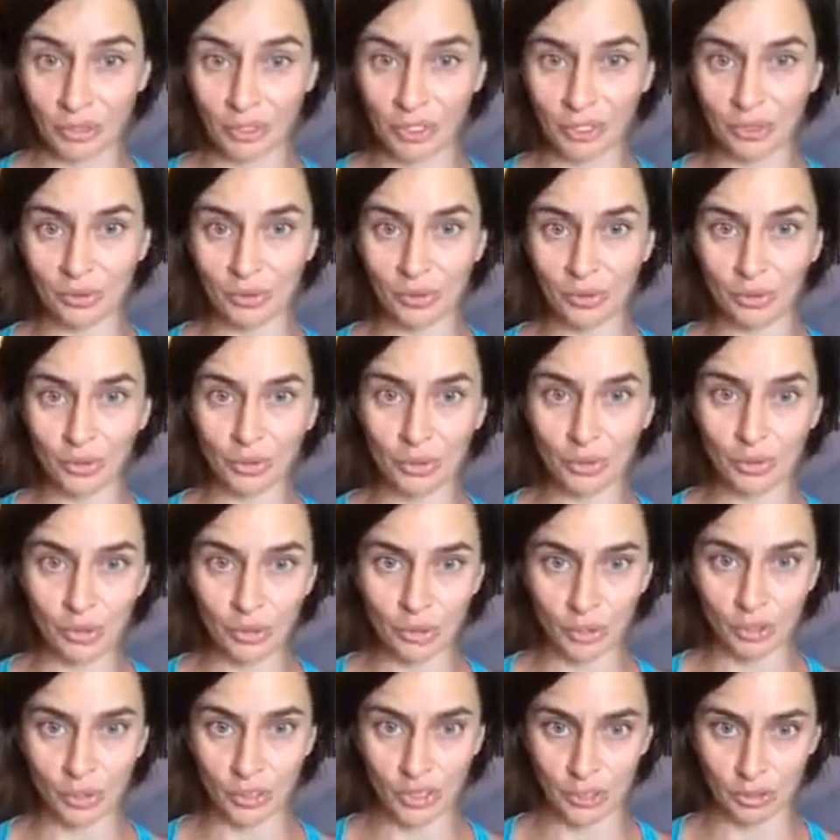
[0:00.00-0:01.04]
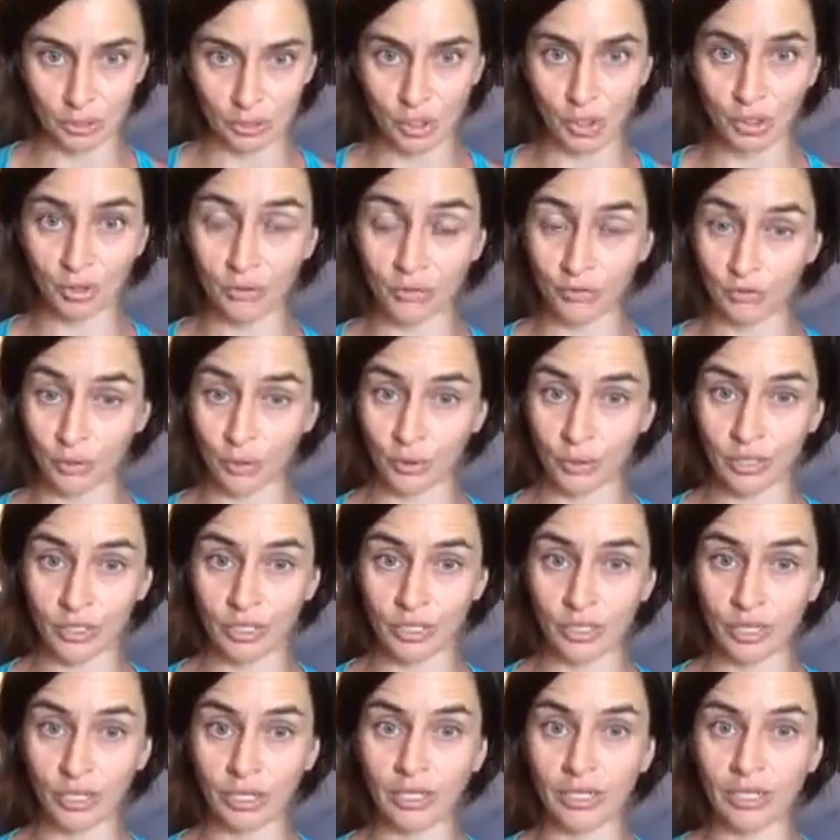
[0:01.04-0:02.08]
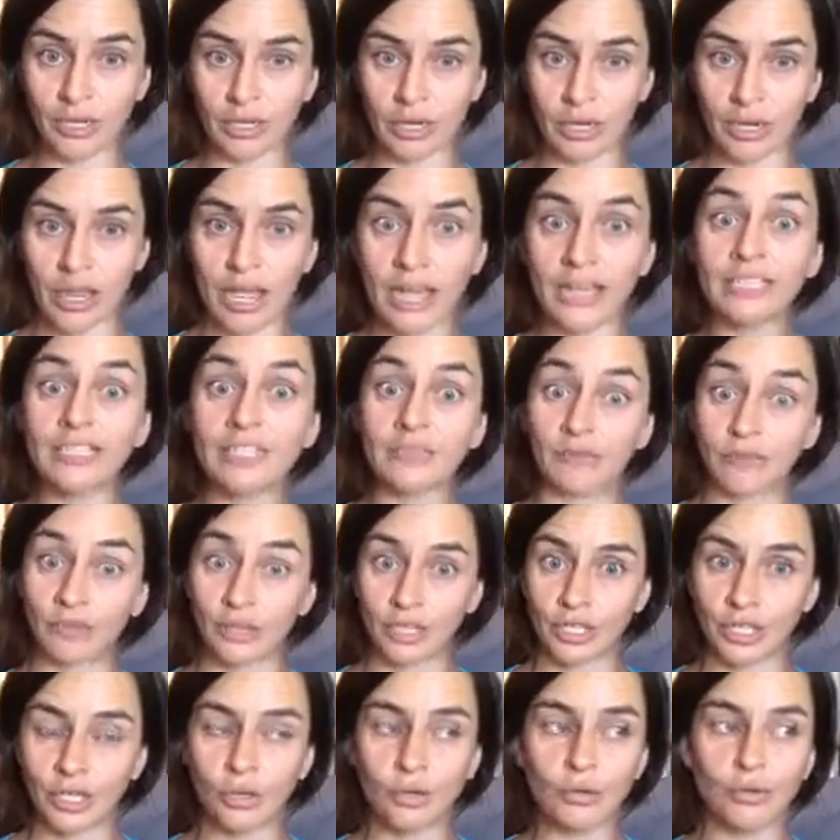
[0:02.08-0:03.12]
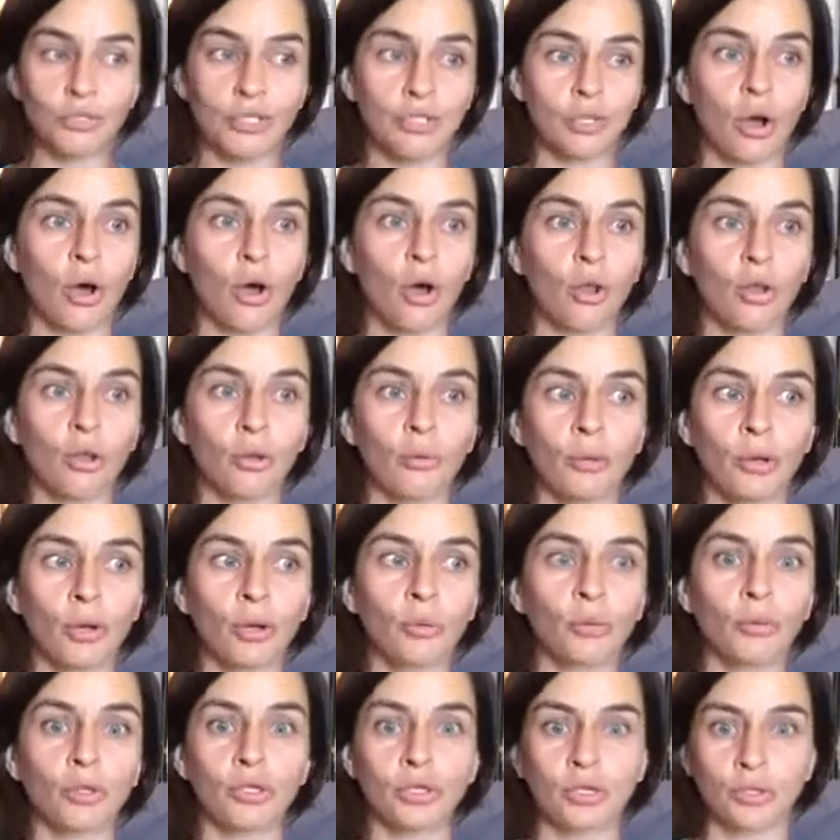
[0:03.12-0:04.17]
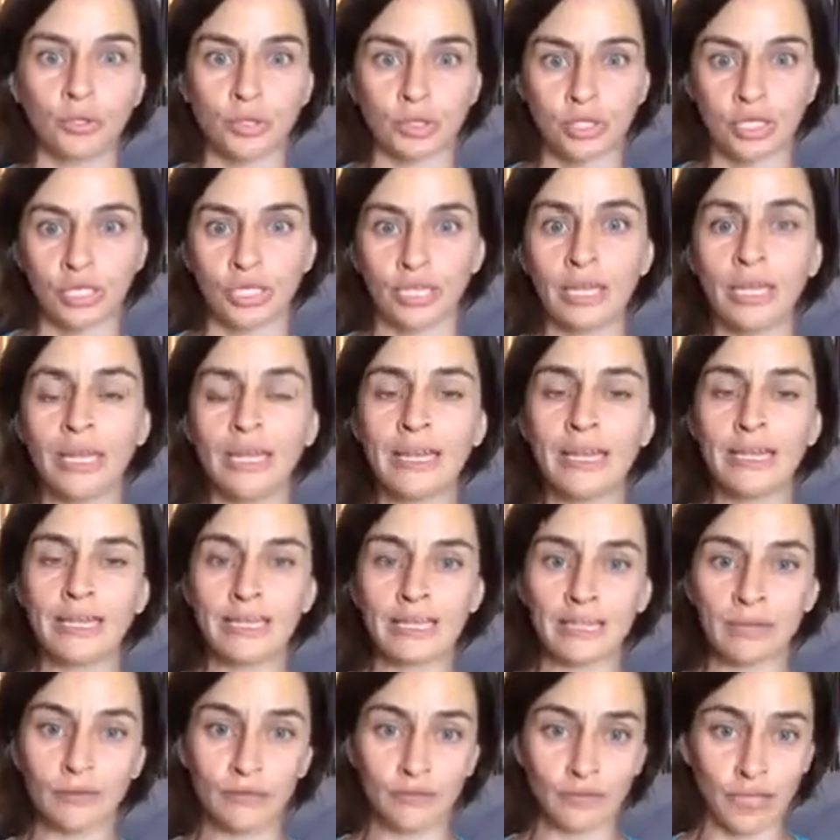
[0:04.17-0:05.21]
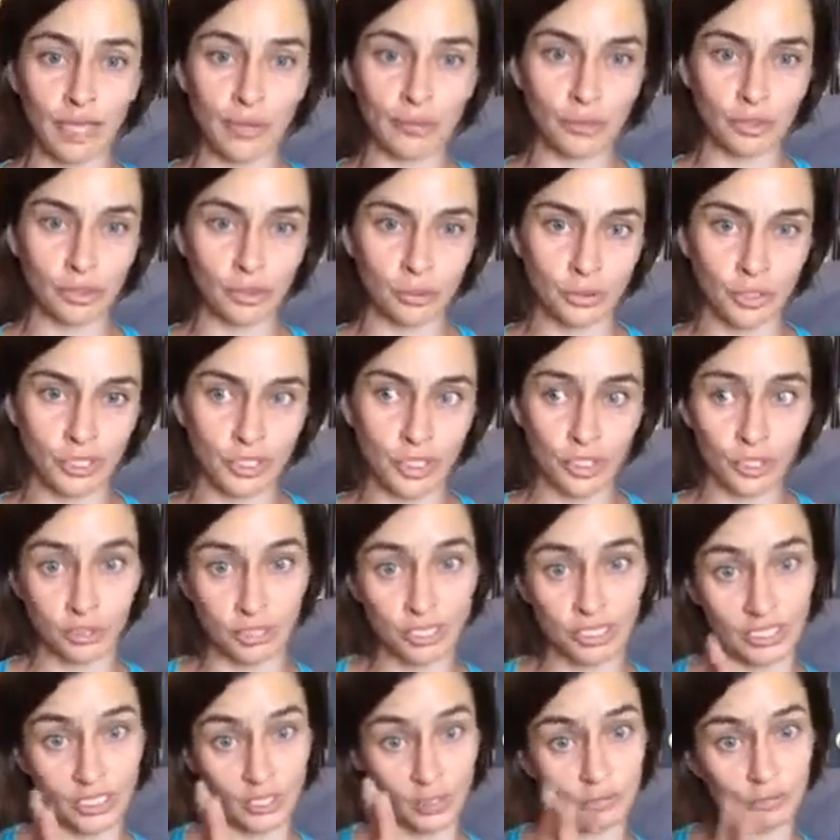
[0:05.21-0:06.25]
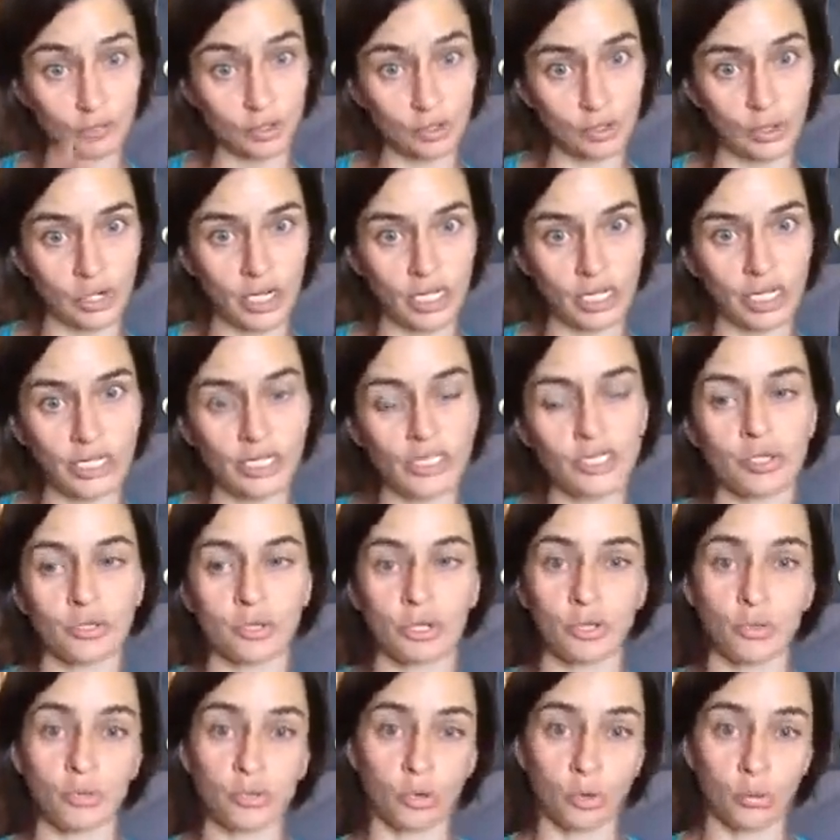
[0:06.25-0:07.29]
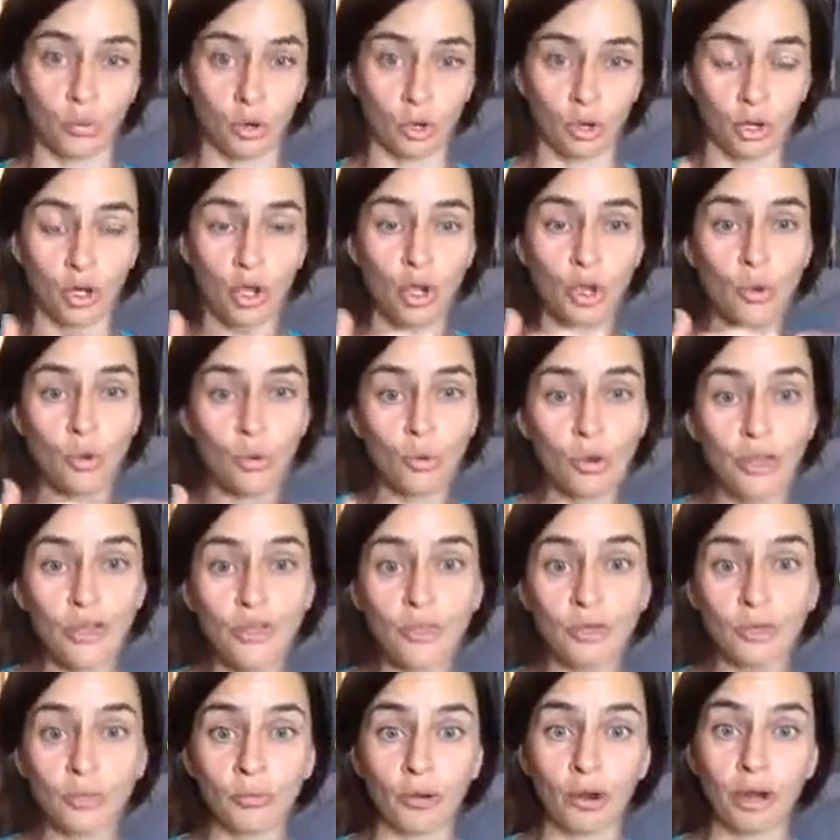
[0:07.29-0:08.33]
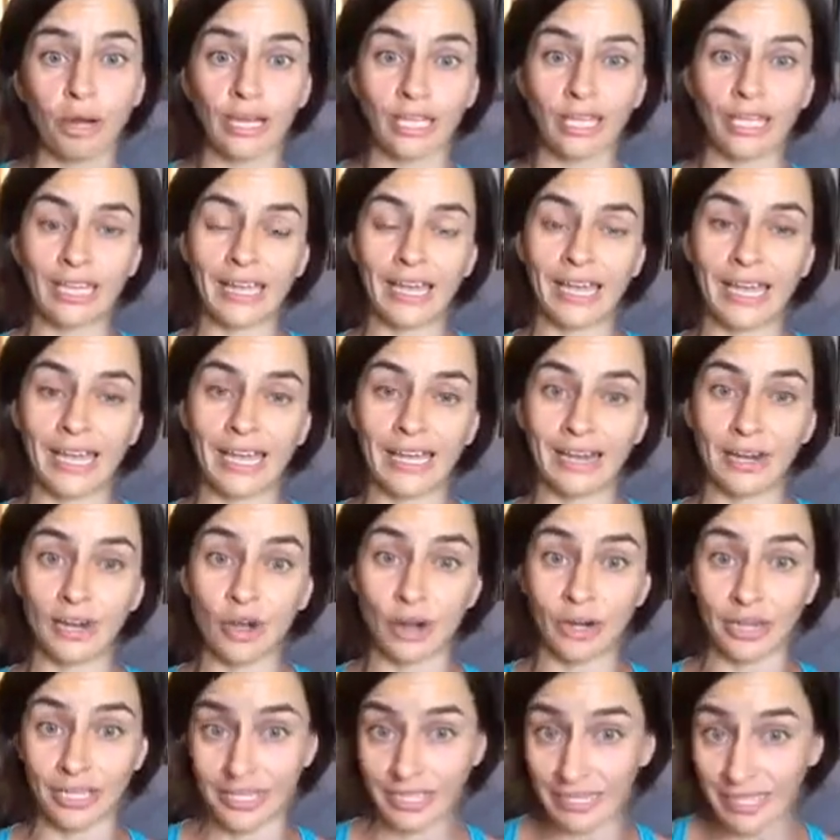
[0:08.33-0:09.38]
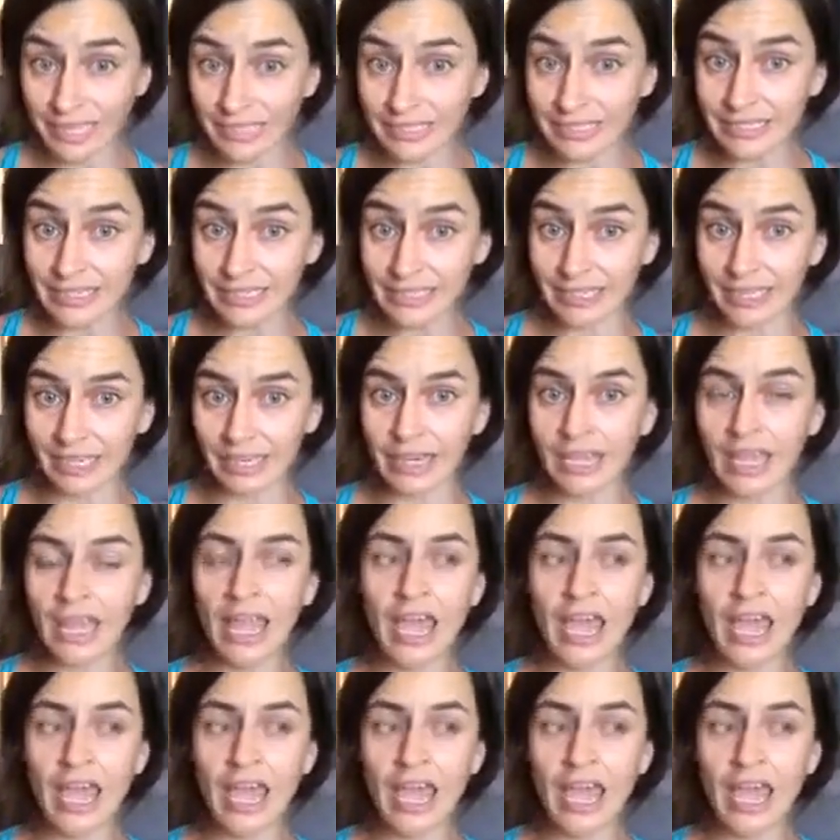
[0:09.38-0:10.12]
So those are the things we're going to focus on in the next videos, all about reducing the inflammatory stress of training, so that you can work with your body and not against it,